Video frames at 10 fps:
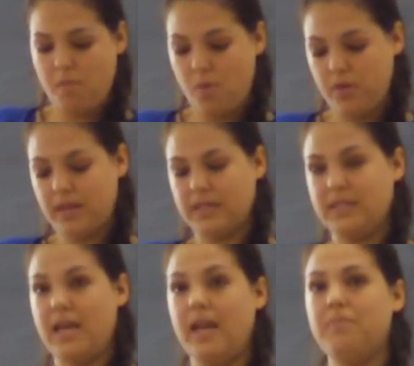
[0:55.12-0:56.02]
more than
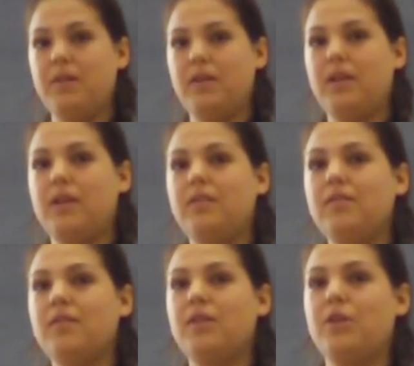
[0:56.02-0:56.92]
10 million
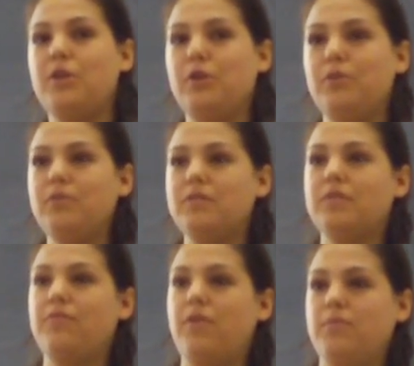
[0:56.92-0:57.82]

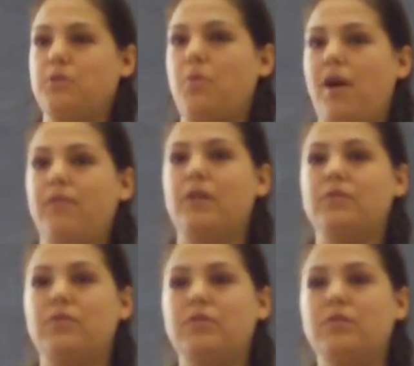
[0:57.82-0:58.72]
youths from 12
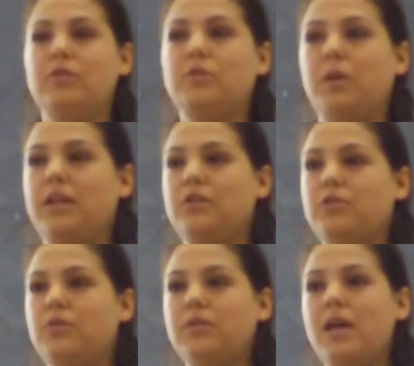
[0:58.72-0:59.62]
years old to 20 years
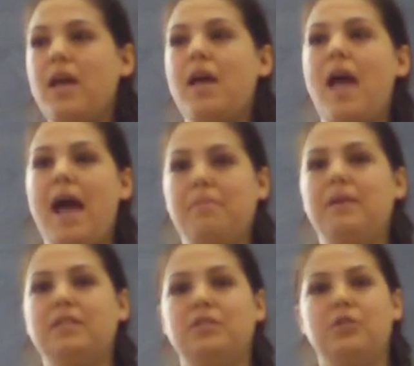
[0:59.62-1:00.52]
old
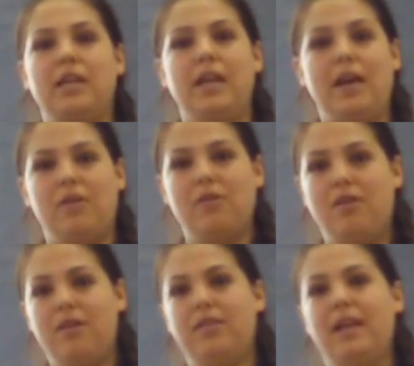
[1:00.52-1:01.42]
admit to drinking
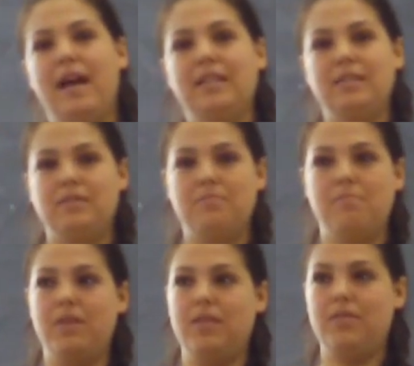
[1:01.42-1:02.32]
alcohol in the last
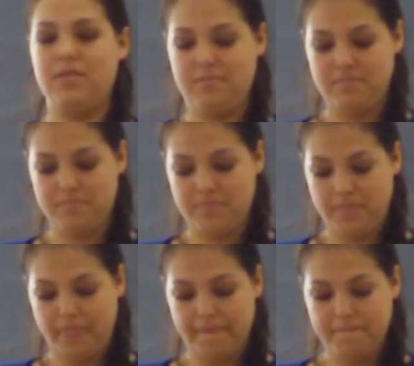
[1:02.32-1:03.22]
month.
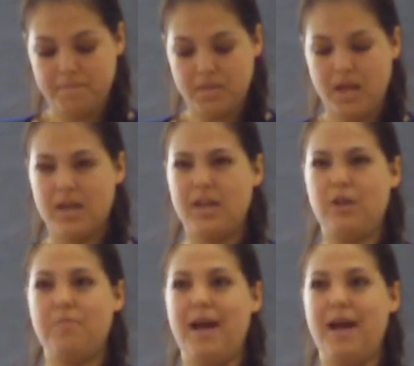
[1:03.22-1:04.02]
Can you